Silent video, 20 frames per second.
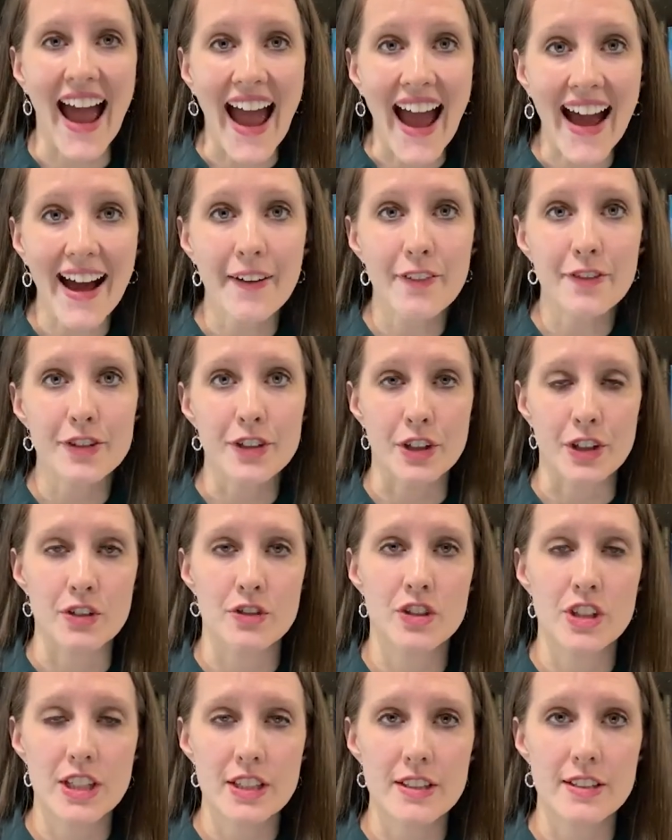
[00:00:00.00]
after
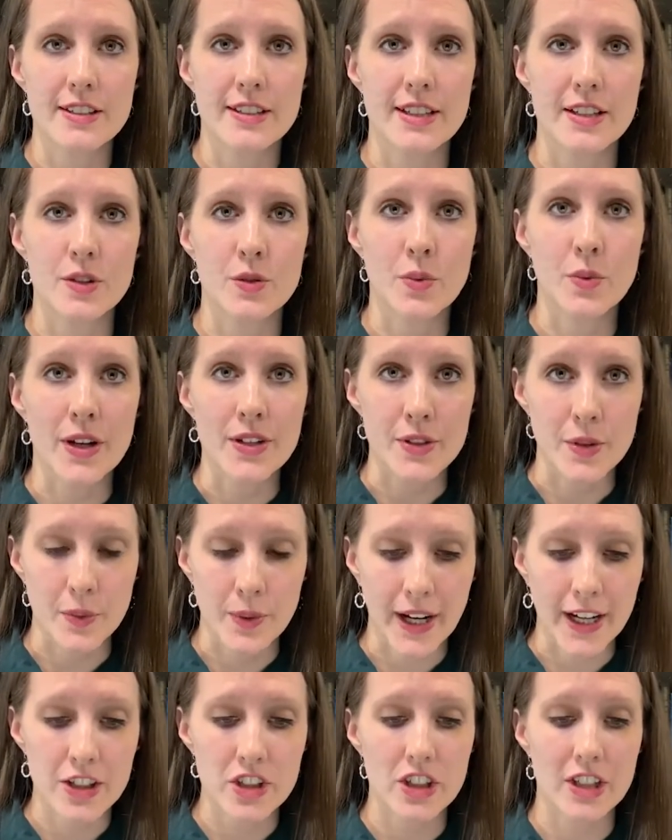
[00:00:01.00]
Jesus'
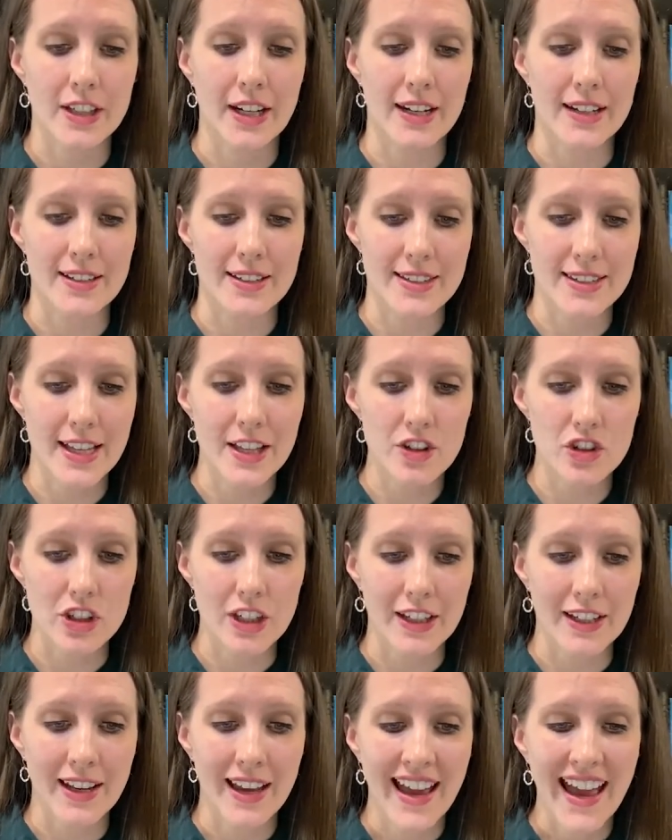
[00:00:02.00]
resurrection and
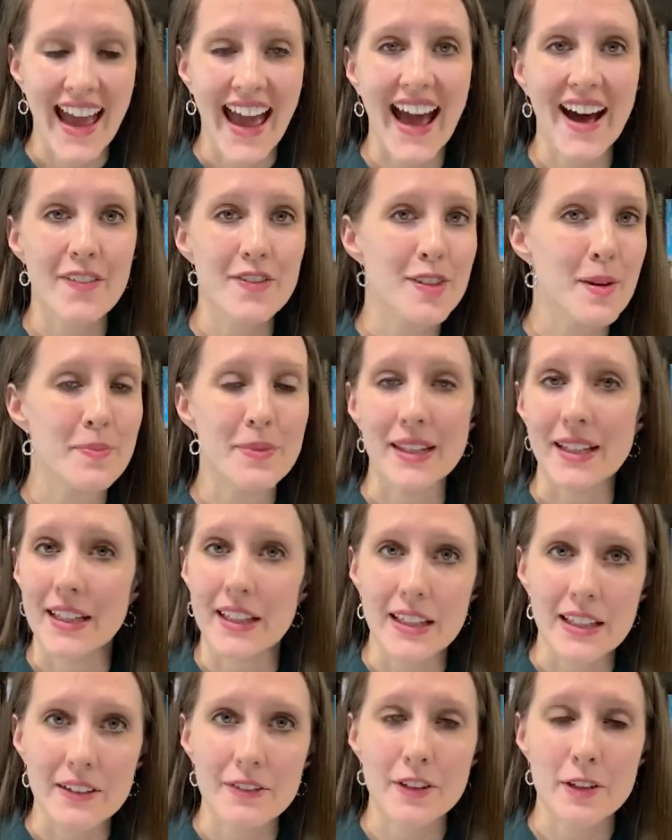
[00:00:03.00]
ascension have something
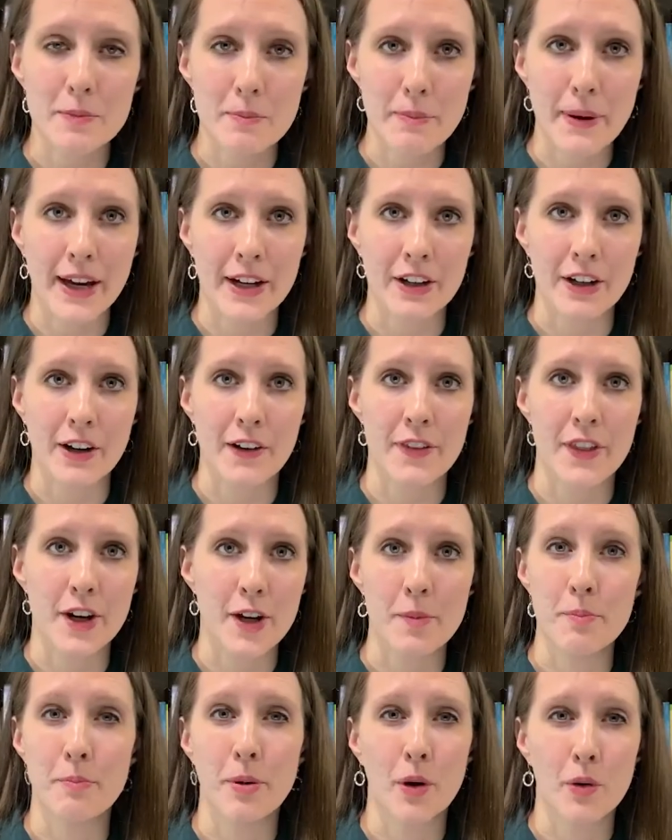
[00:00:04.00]
even better than
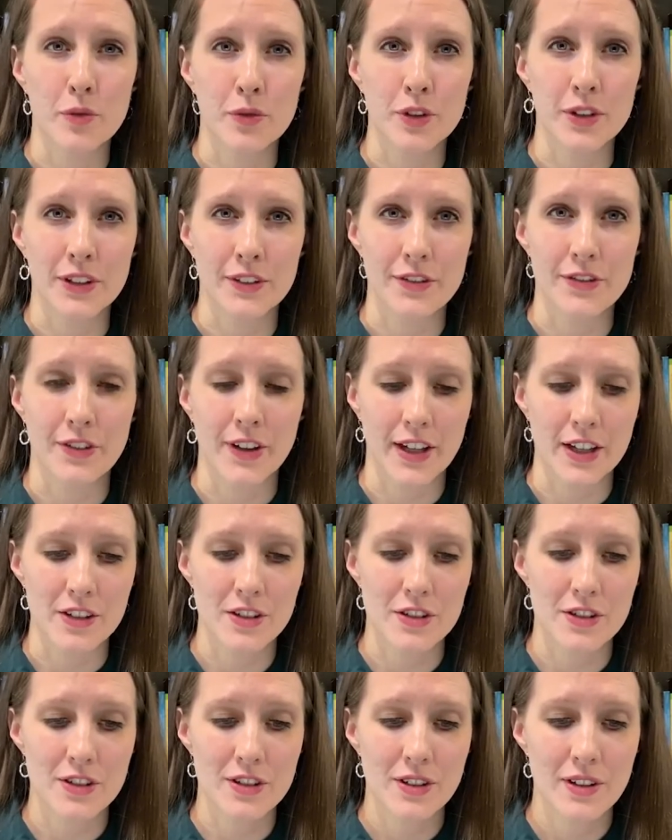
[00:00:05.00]
a boat full of
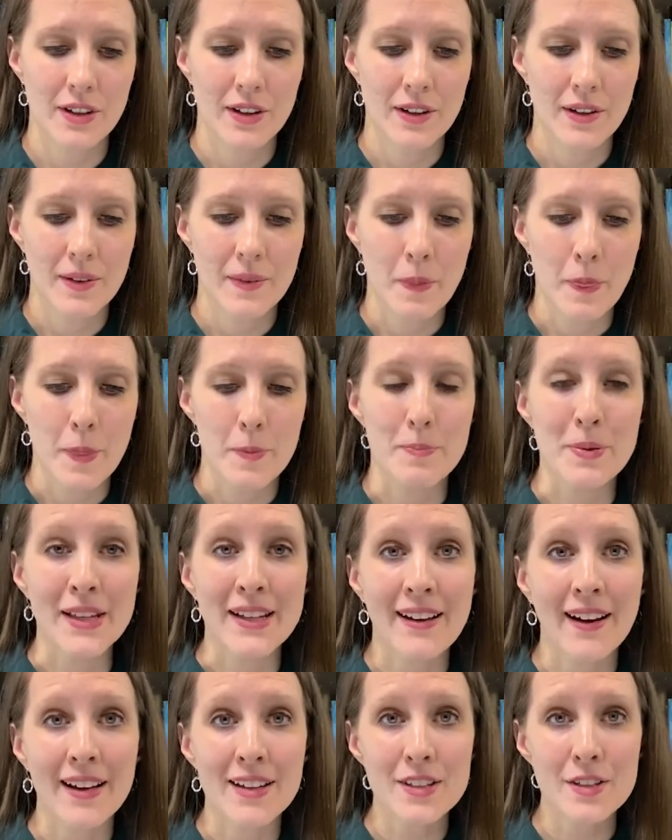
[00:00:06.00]
fish.
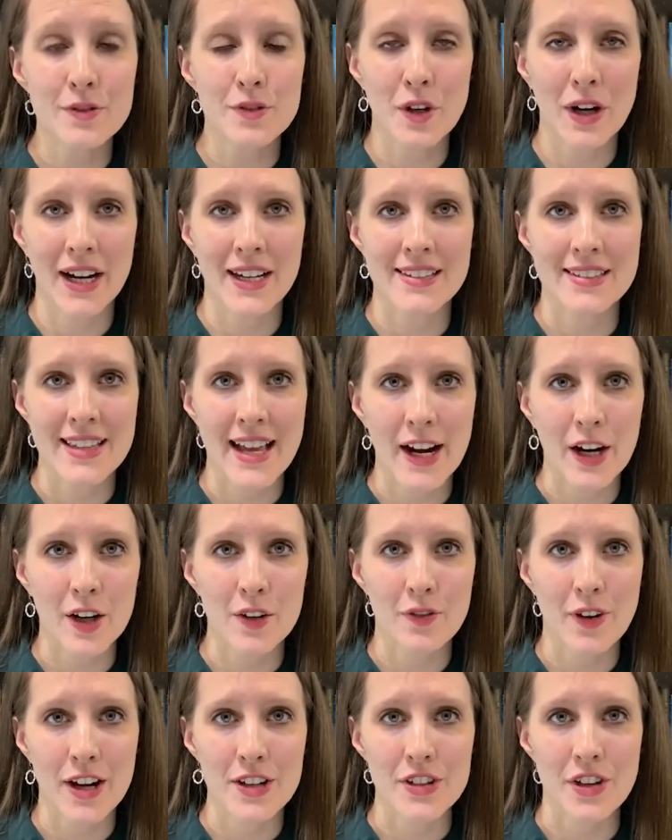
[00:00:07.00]
Because of Christ's
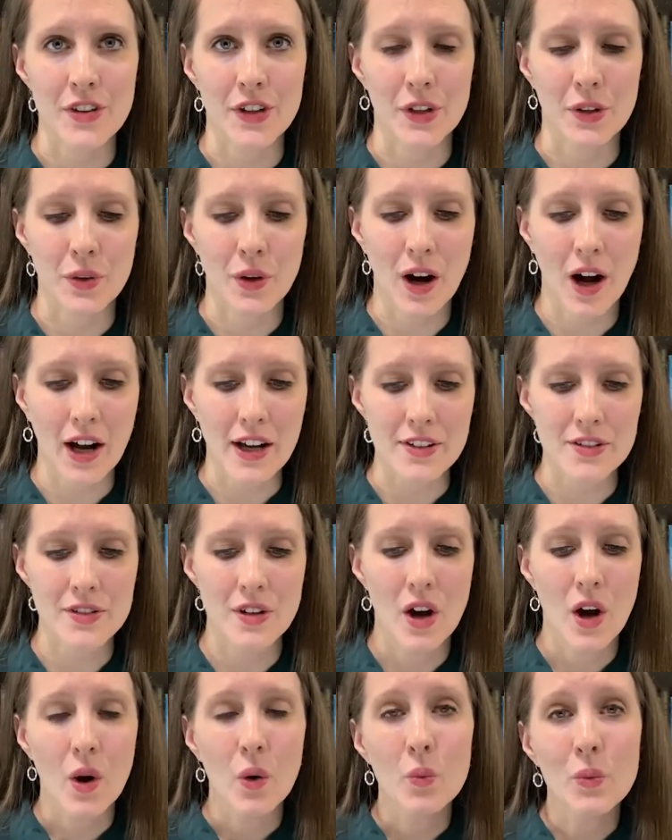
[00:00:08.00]
sacrifice on the cross,
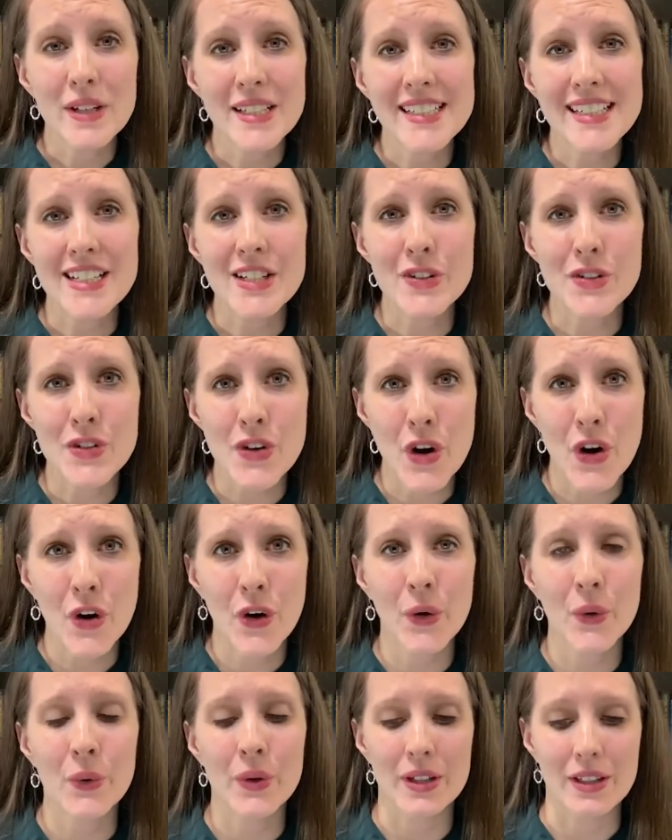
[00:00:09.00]
we can
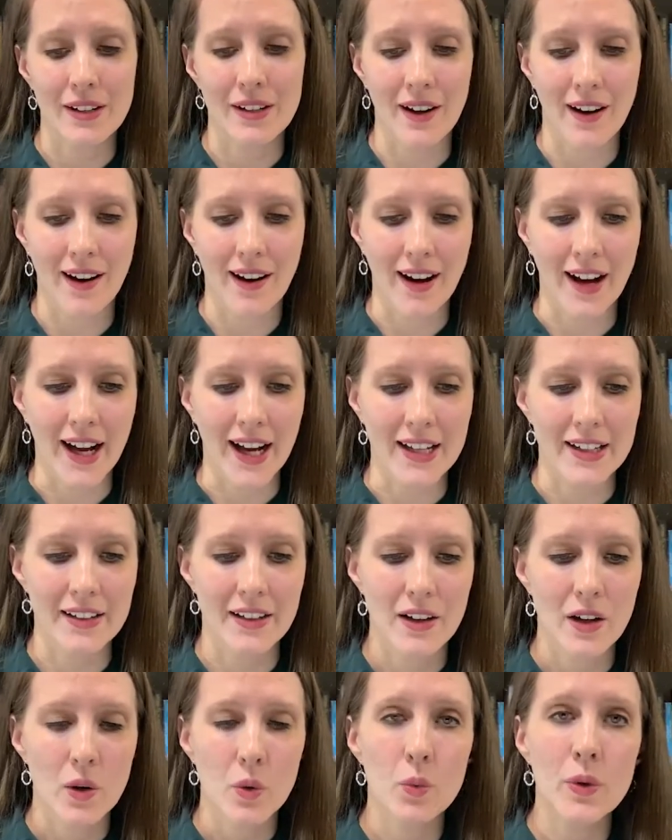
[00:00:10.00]
know God.
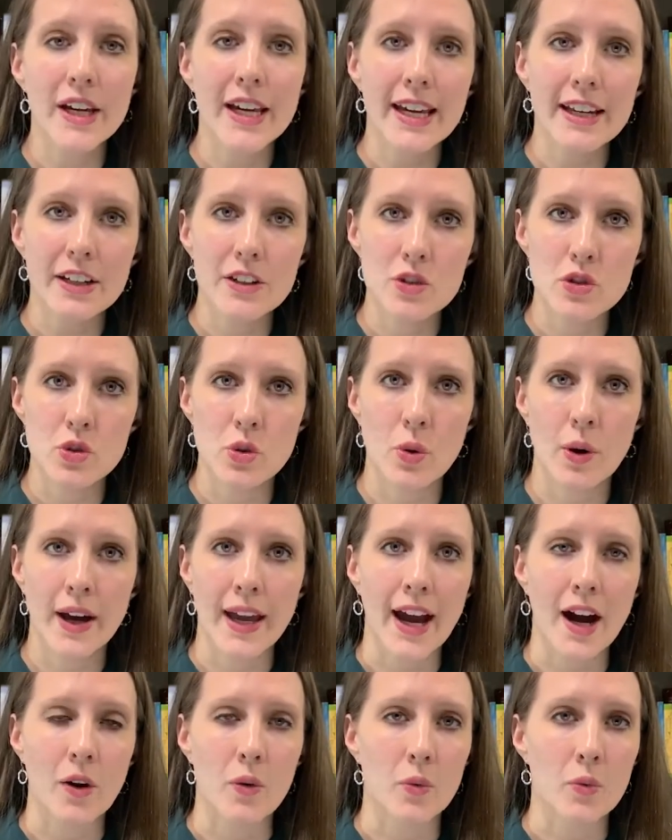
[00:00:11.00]
We can enjoy
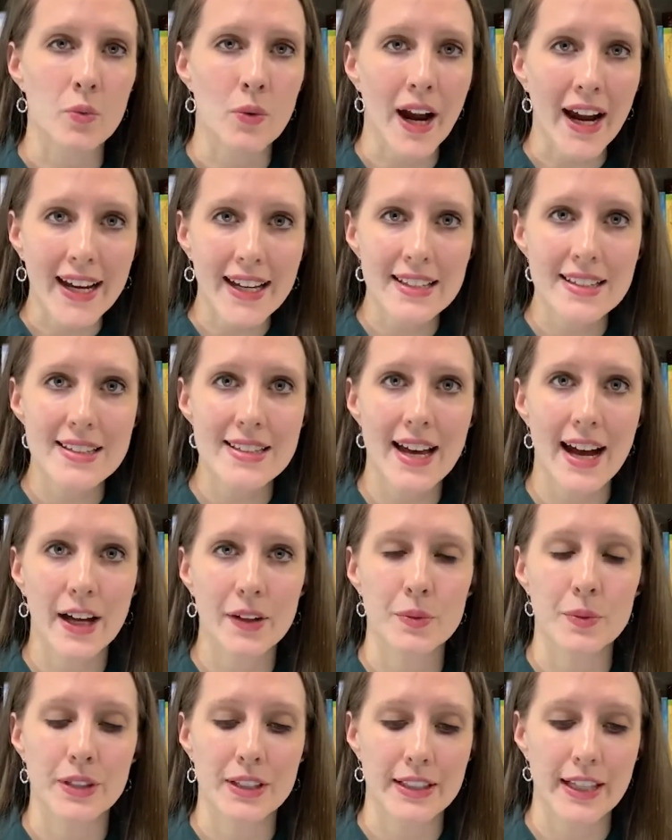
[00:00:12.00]
a
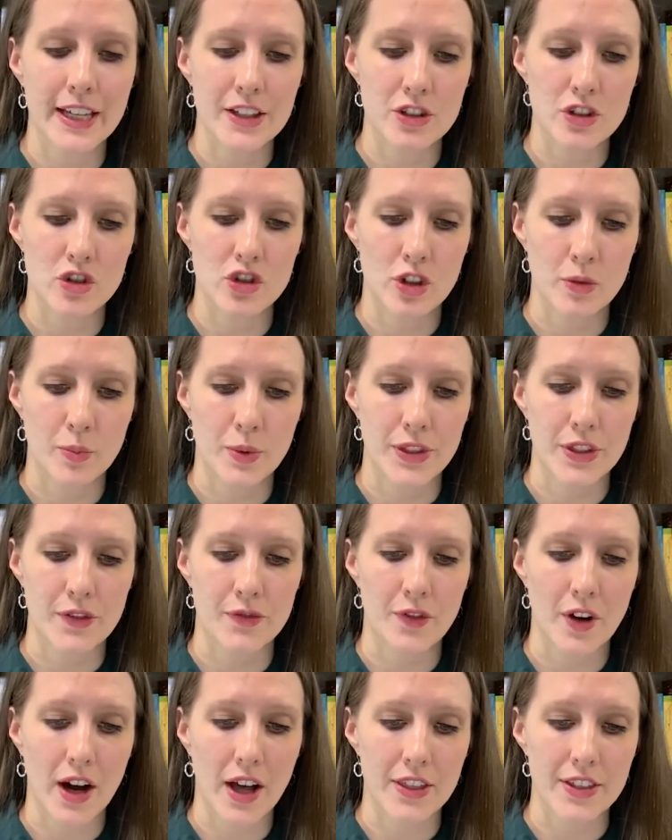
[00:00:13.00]
reconciled relationship with the
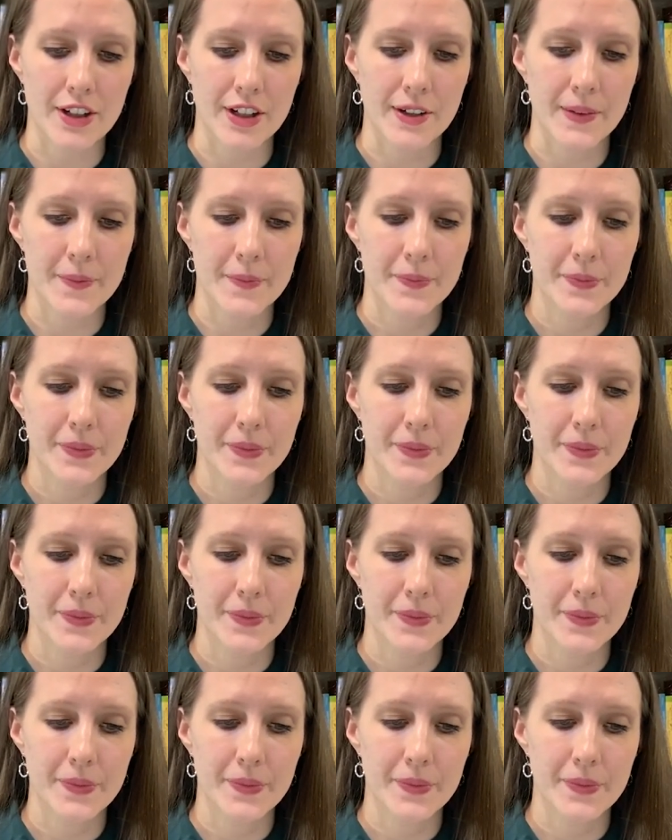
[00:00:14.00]
Father.